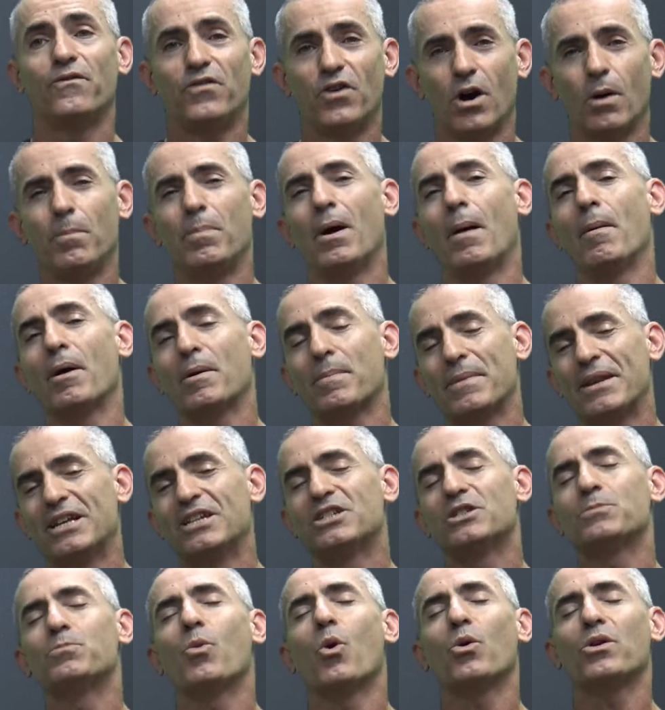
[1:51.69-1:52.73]
Full public
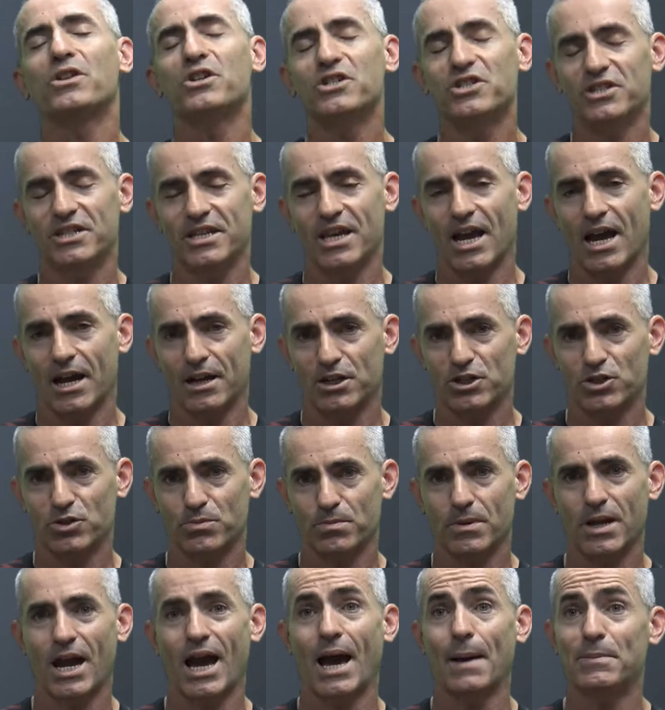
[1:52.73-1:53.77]
meetings, it's more than just the
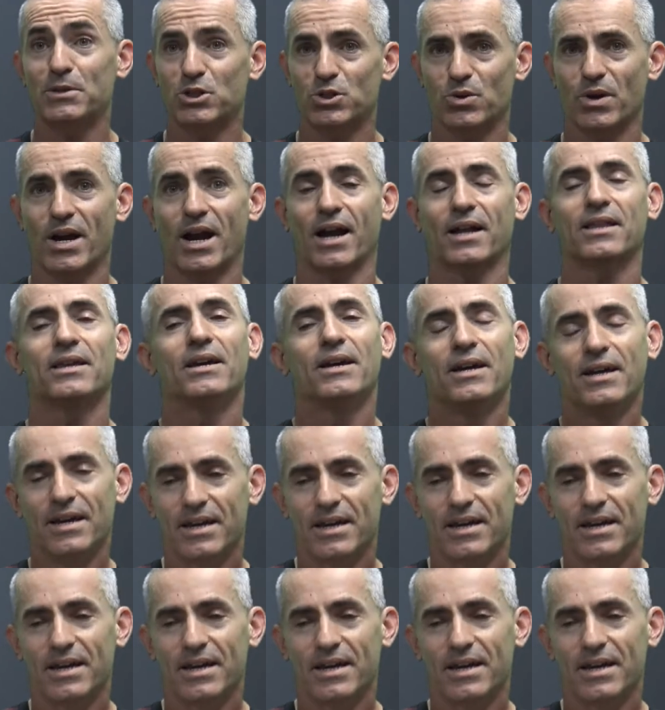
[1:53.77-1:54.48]
abstract.